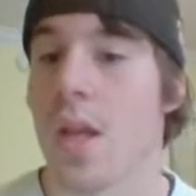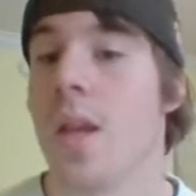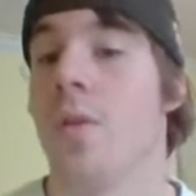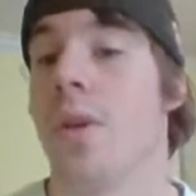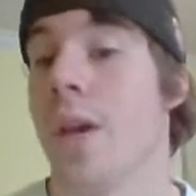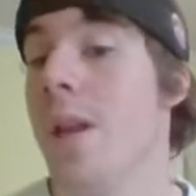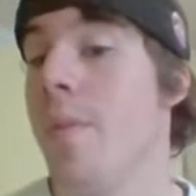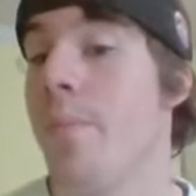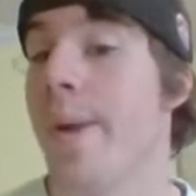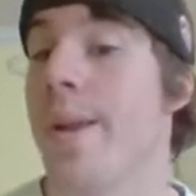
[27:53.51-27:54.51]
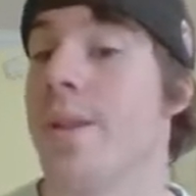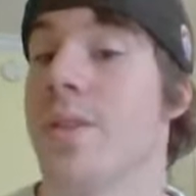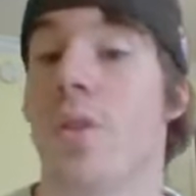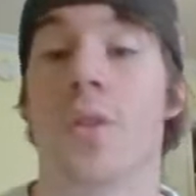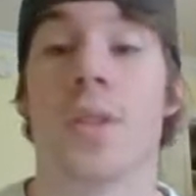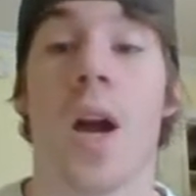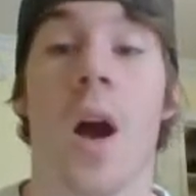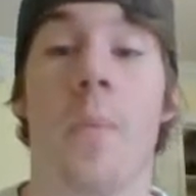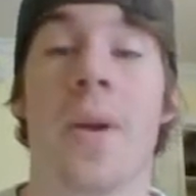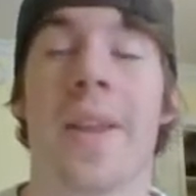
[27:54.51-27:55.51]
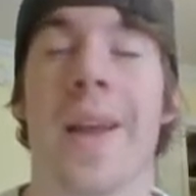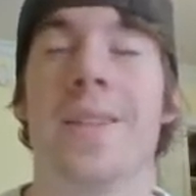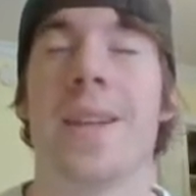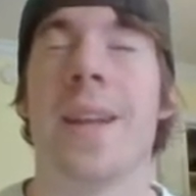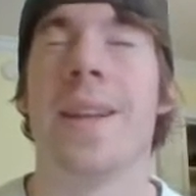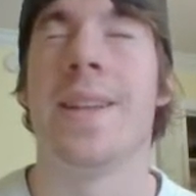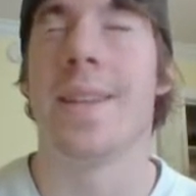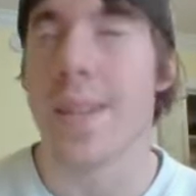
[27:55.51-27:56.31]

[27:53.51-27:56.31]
He'll get it, but it goes up against a